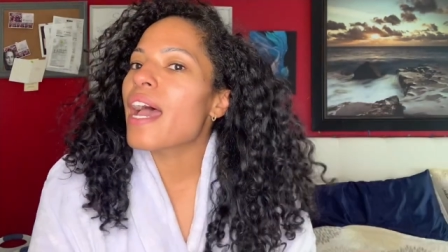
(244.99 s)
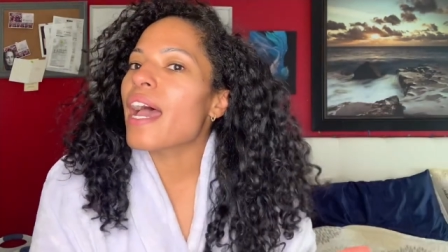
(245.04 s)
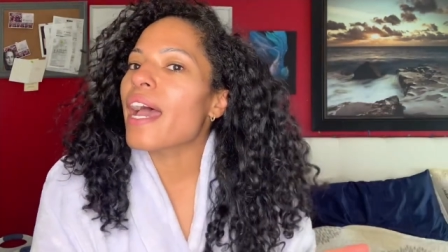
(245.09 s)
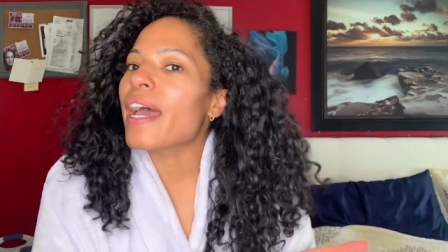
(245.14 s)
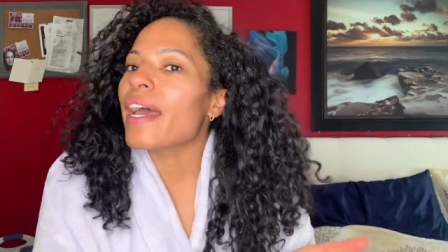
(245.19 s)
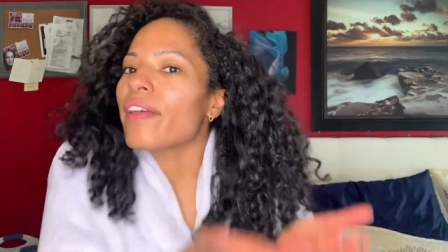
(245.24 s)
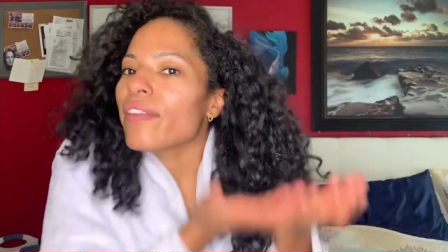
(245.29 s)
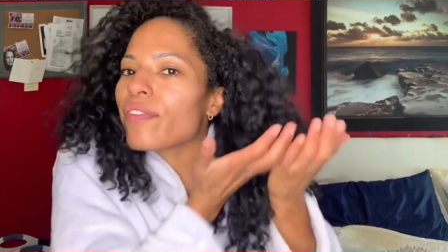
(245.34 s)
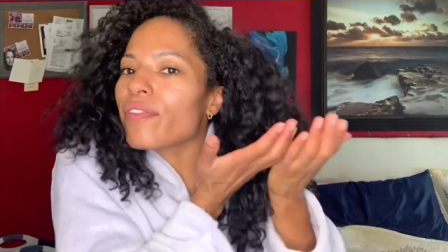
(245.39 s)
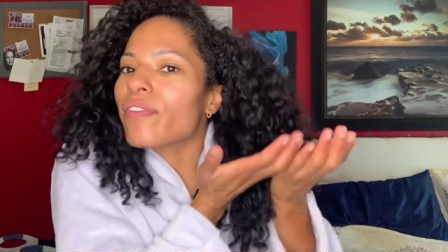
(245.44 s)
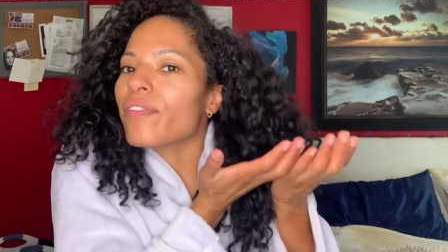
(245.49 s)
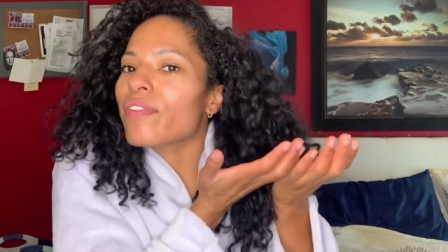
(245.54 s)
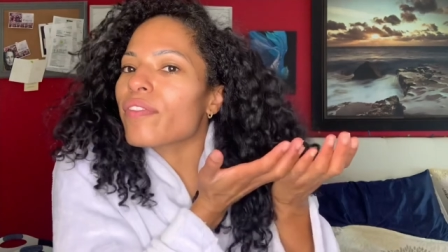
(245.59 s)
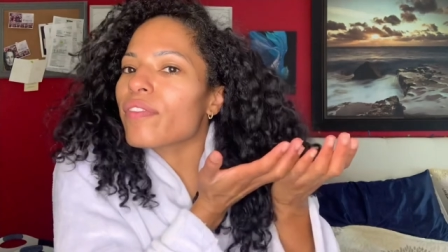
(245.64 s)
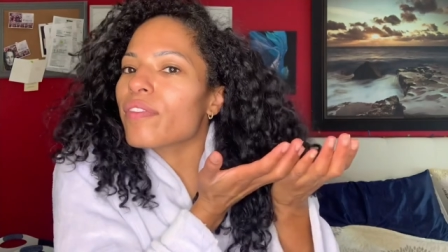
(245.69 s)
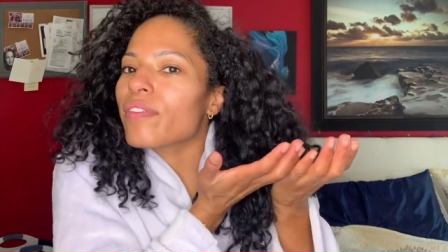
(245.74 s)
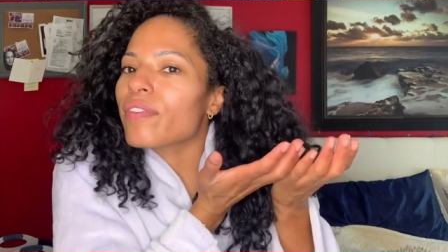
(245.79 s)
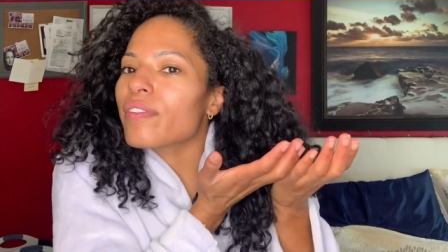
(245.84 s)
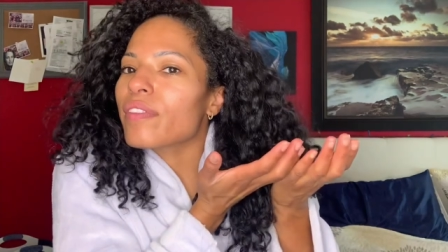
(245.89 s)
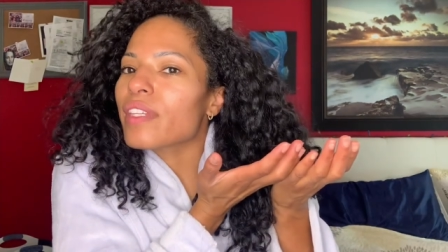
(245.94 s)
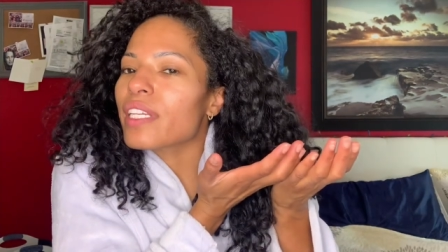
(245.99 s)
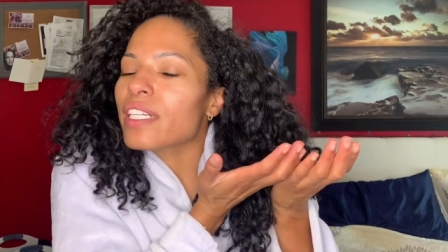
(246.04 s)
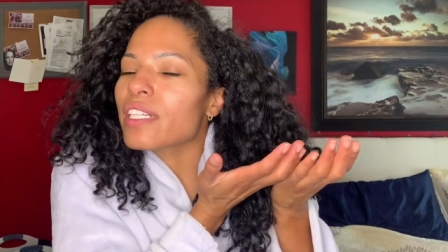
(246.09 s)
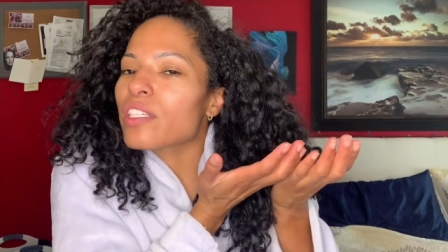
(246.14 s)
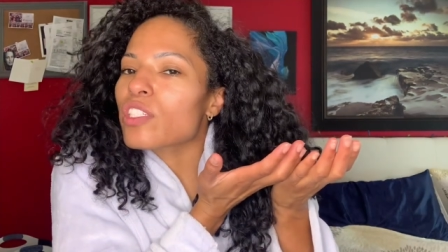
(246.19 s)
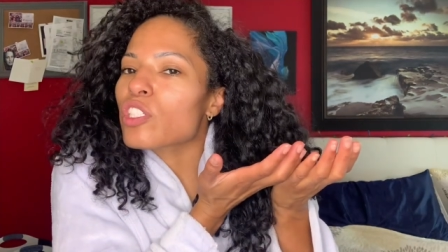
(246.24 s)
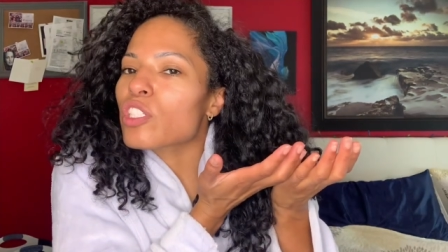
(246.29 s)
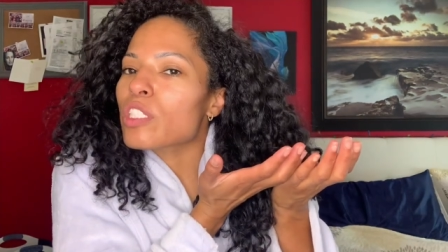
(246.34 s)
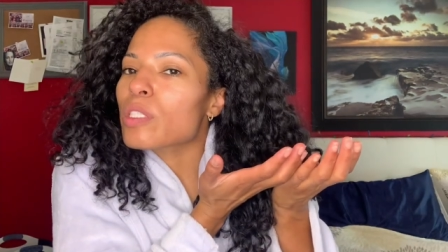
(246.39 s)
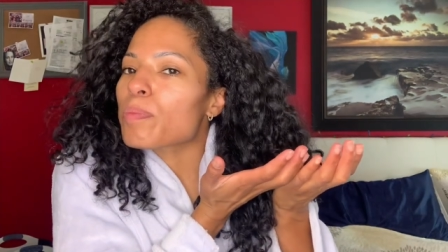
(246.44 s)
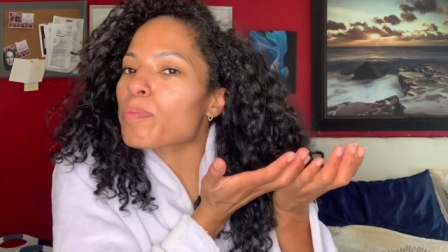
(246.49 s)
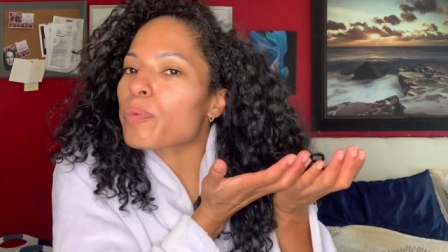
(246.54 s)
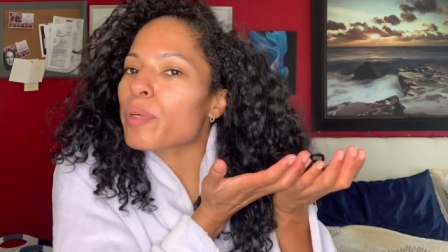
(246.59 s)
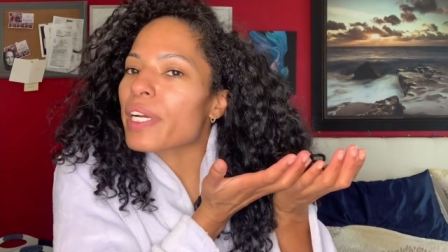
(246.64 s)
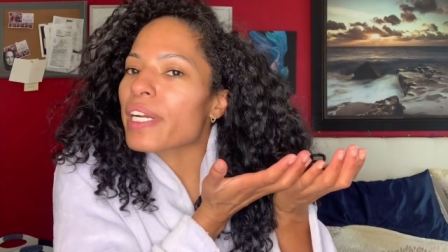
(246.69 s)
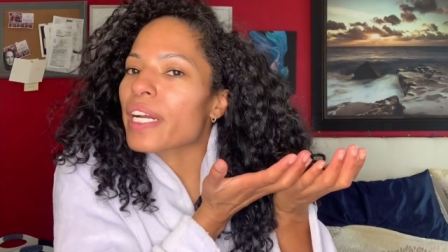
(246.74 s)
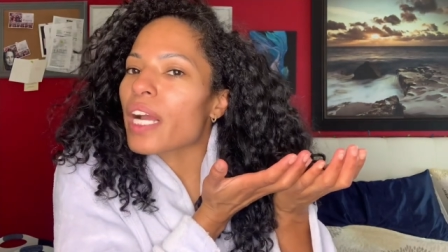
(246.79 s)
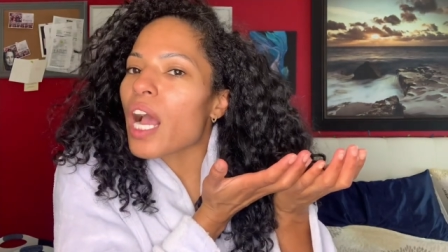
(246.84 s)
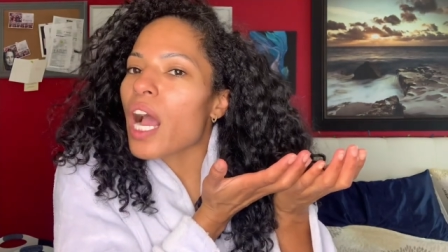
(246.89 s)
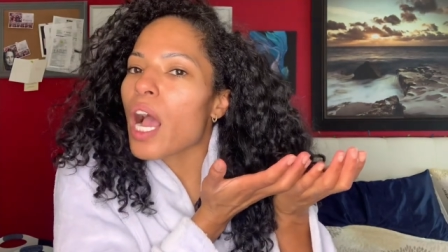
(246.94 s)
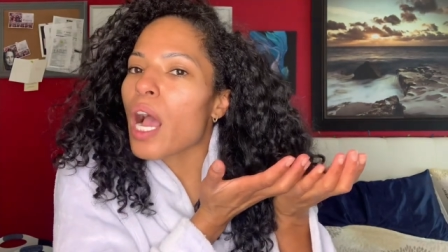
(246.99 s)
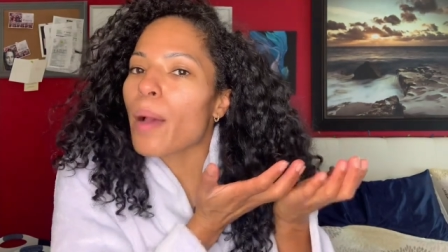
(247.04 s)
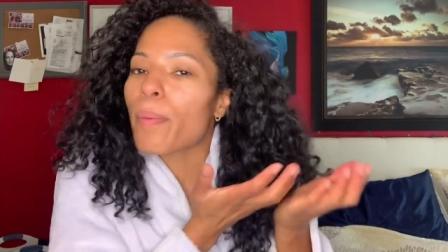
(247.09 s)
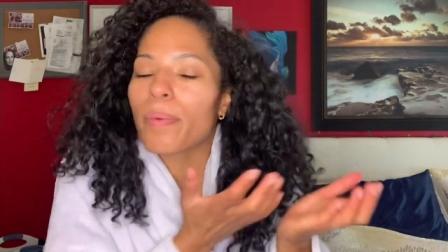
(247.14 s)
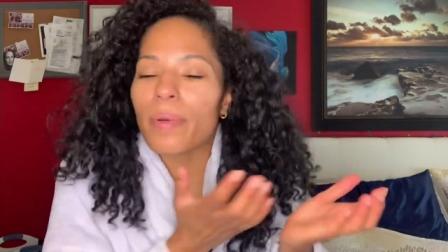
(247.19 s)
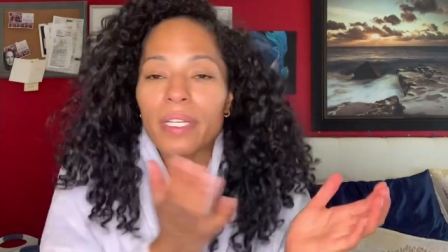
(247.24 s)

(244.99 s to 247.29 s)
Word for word: and they just spring up.